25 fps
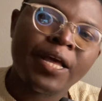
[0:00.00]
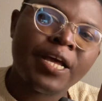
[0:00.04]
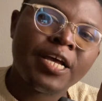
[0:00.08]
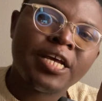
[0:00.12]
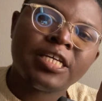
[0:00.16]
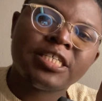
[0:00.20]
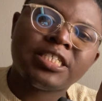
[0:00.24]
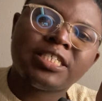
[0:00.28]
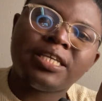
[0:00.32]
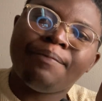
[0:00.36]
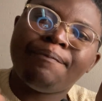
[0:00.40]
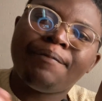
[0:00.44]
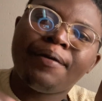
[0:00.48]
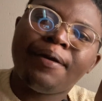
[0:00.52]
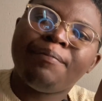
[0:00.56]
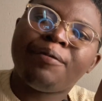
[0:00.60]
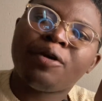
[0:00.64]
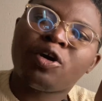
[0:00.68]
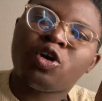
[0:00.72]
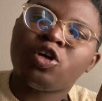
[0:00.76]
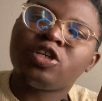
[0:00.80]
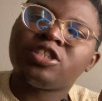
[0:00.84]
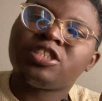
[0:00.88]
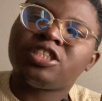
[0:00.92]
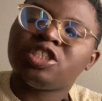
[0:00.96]
Simple,
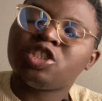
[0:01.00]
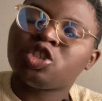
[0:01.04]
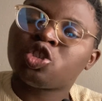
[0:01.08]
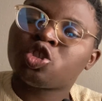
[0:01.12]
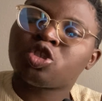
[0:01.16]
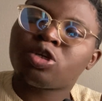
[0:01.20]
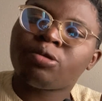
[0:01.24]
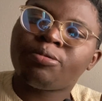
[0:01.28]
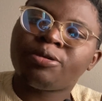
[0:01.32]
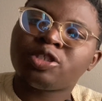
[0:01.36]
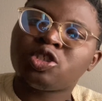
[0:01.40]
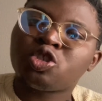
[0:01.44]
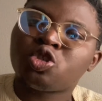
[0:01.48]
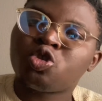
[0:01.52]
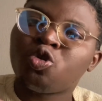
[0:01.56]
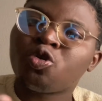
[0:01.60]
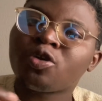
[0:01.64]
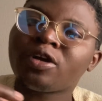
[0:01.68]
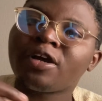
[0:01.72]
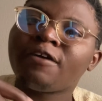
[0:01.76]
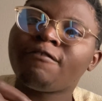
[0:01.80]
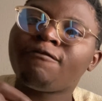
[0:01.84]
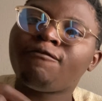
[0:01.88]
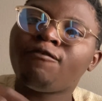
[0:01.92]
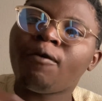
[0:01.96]
because this robot is
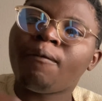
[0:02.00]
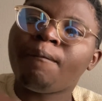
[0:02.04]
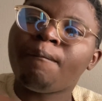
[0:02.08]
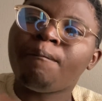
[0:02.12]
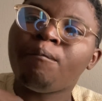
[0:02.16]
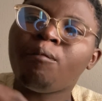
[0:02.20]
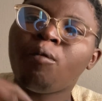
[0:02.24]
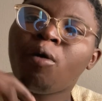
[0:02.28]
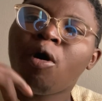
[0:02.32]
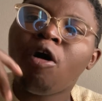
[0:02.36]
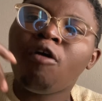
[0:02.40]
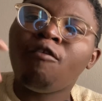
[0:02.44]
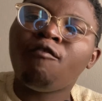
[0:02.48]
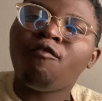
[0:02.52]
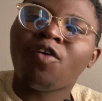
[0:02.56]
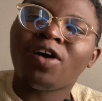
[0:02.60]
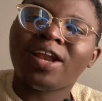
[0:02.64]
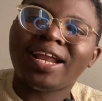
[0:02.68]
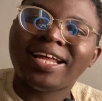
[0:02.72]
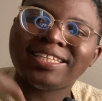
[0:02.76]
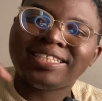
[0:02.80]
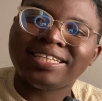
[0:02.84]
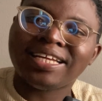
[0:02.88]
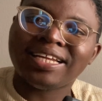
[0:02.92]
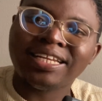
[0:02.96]
looking for more
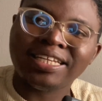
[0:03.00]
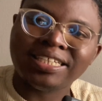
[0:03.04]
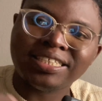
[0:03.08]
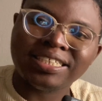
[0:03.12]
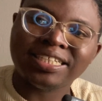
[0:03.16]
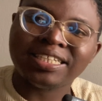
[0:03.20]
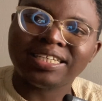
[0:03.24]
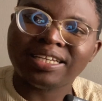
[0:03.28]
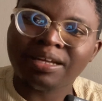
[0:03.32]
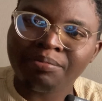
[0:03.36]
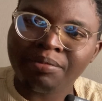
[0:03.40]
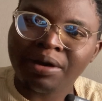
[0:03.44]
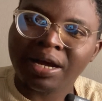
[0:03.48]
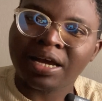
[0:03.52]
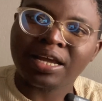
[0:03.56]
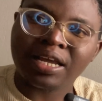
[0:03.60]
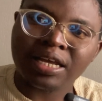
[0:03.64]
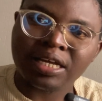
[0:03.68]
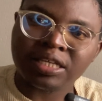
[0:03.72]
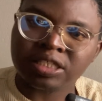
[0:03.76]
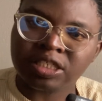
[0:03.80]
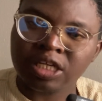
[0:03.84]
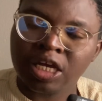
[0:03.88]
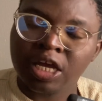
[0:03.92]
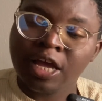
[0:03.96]
volatility in the market.